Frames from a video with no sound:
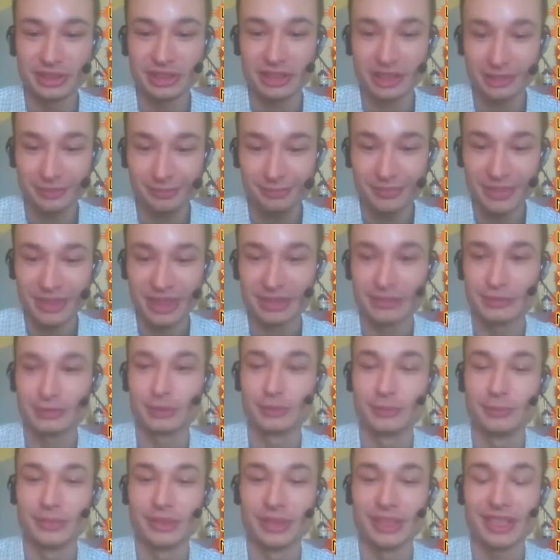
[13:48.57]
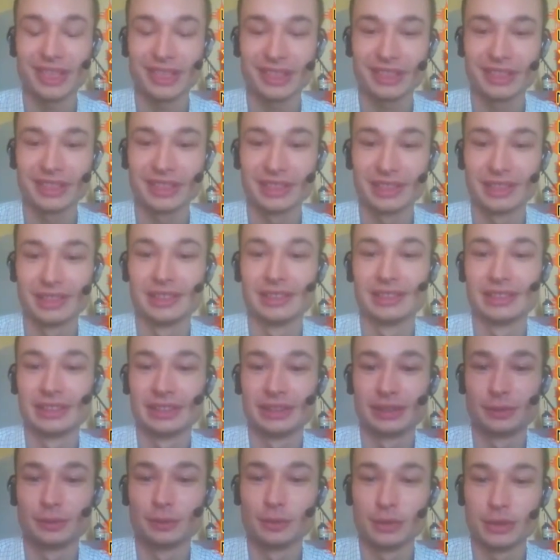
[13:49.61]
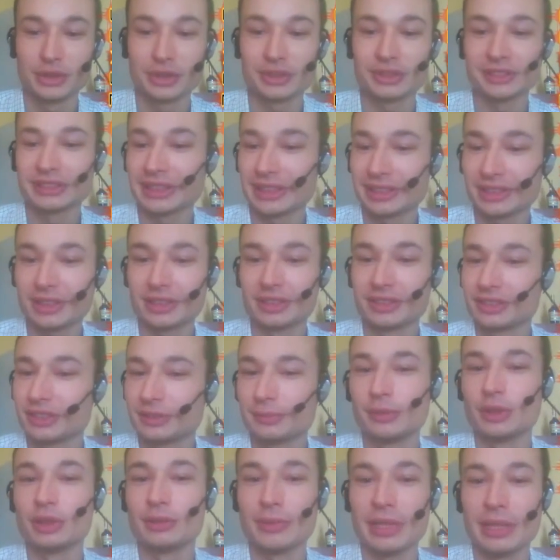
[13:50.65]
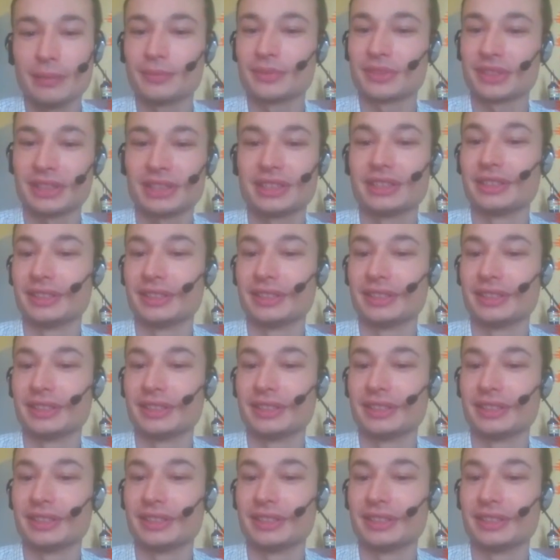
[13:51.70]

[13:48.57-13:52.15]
comeback from Monarch, who shows that on small maps,